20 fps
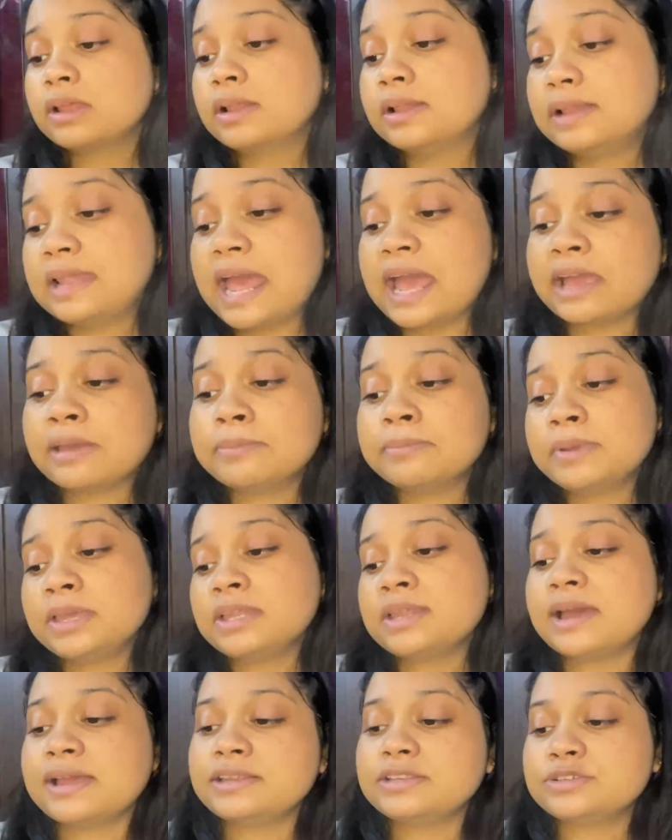Lakme
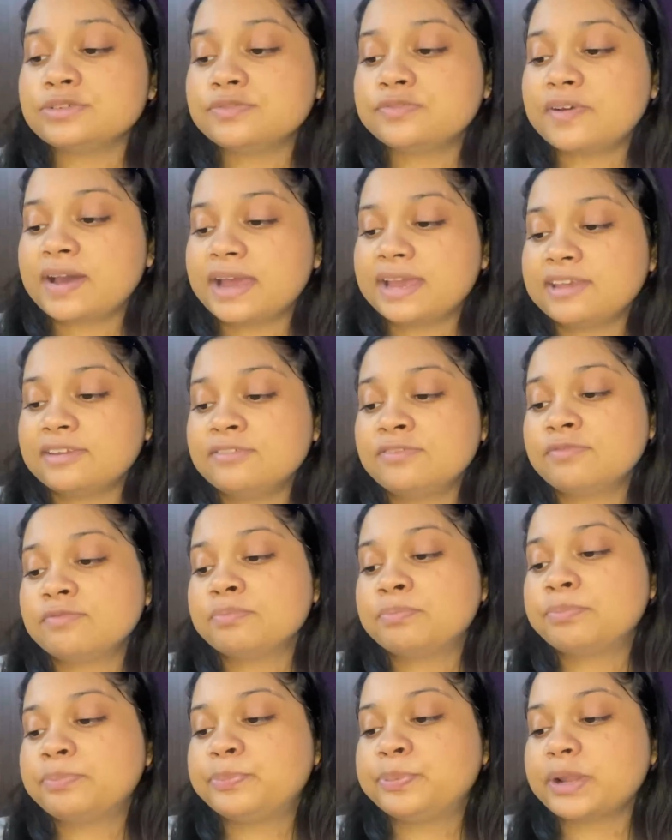925
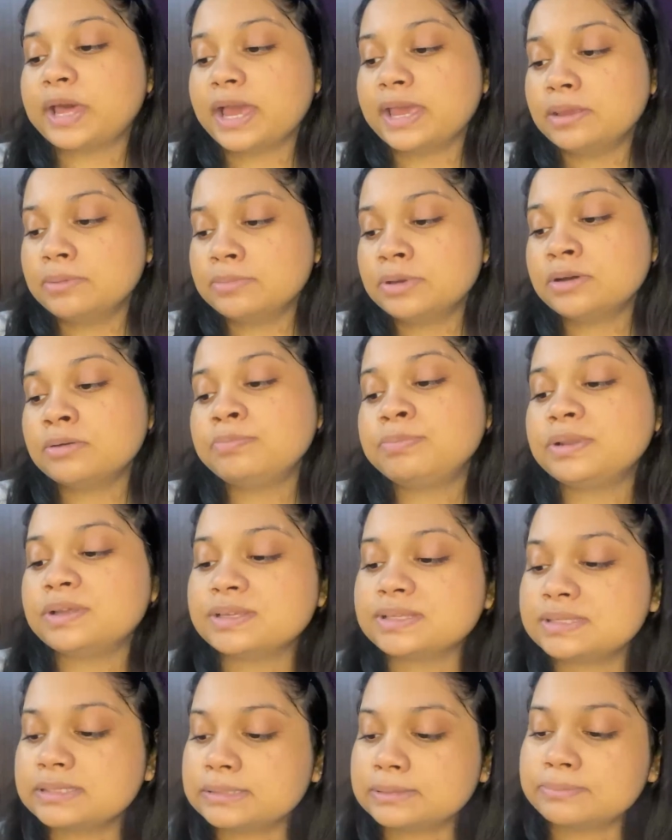Primer
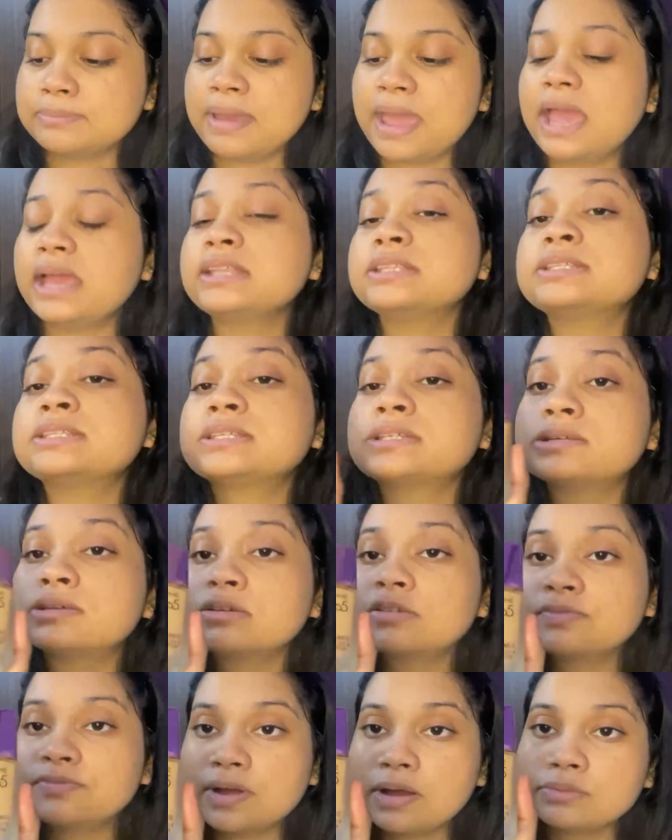Plus Matte
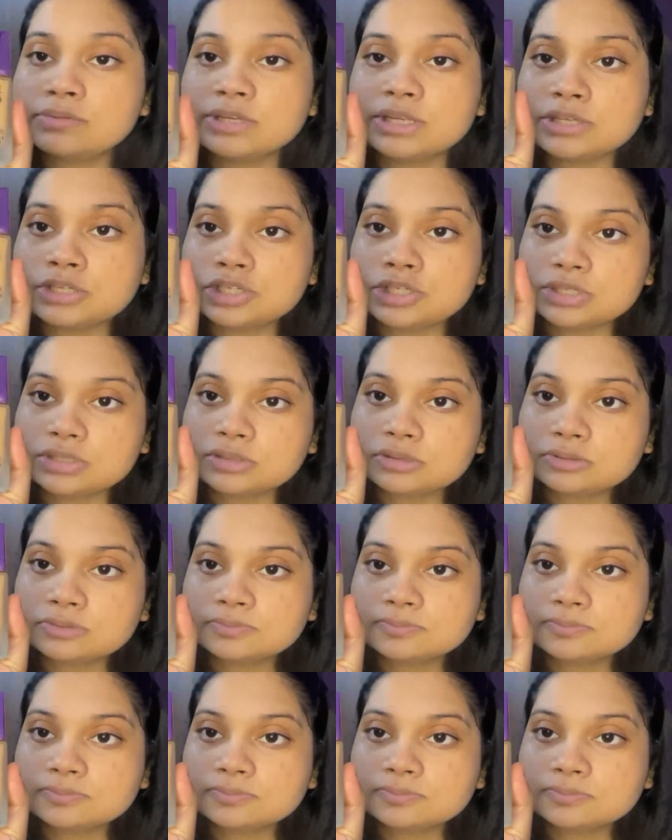Foundation,